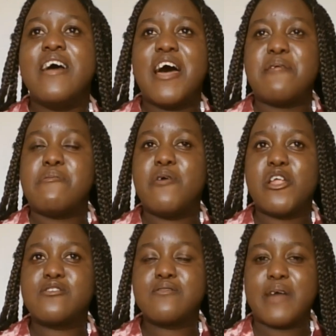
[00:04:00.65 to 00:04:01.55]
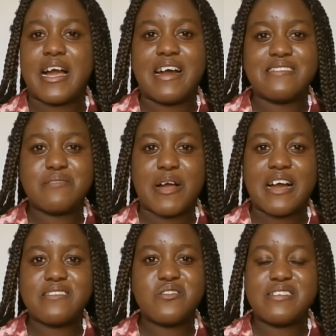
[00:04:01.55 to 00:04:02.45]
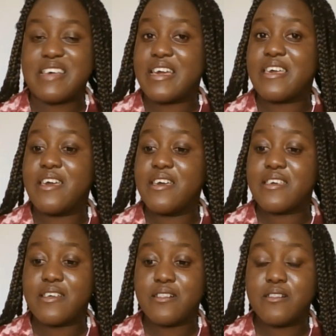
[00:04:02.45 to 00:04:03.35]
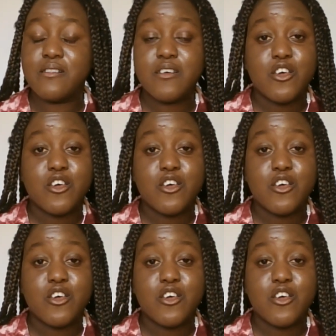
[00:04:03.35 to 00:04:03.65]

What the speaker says: I remember when I told my cousin was like, hey, girl,